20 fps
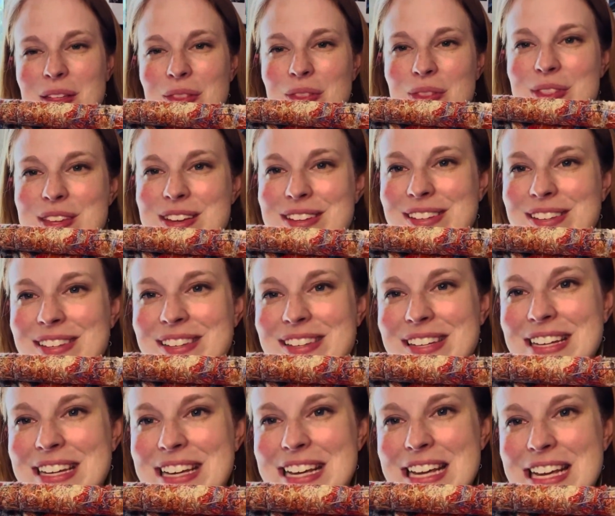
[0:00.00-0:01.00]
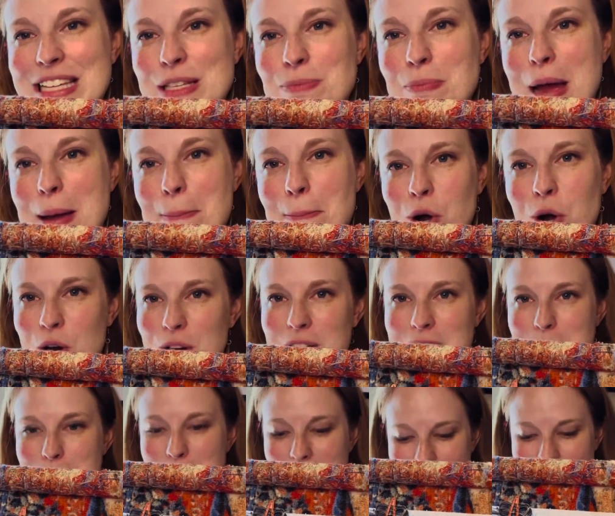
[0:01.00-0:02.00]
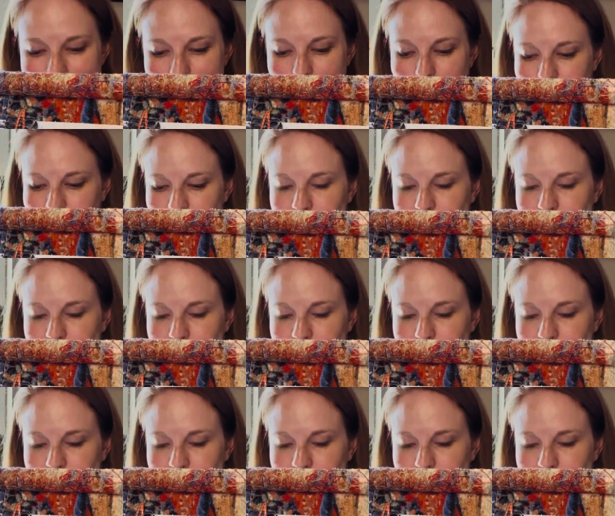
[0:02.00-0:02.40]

This is my parking method.